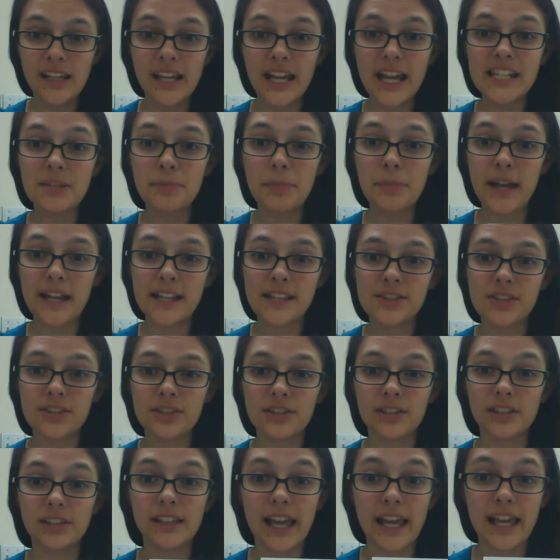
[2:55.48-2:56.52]
It depends
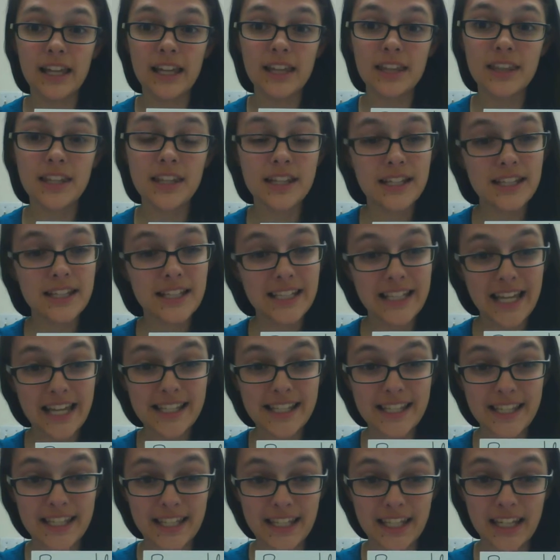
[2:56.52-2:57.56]
on the length,
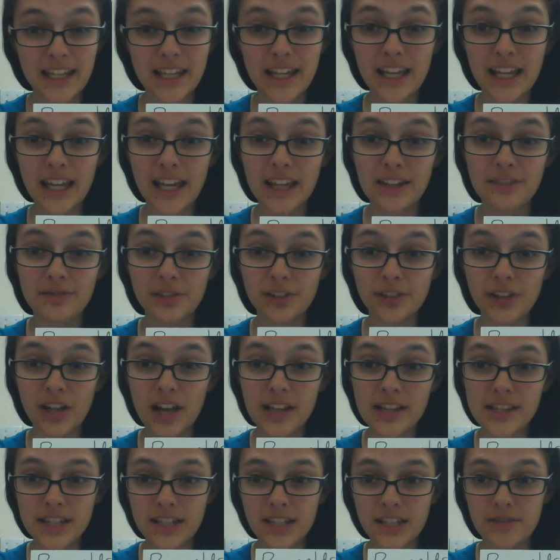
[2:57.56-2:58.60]
density, and
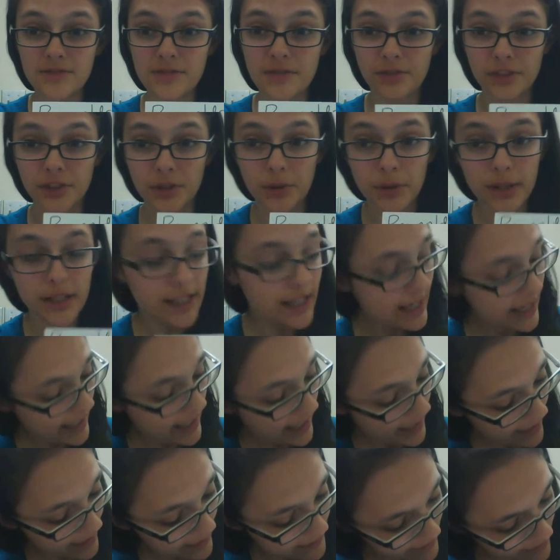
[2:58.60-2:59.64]
velocity of the fluid,
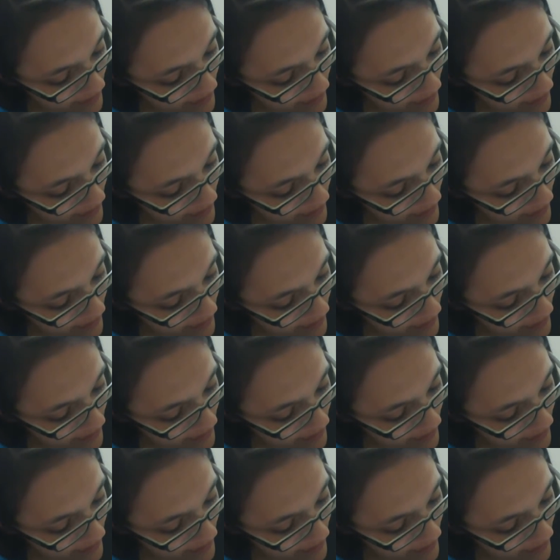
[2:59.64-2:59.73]
and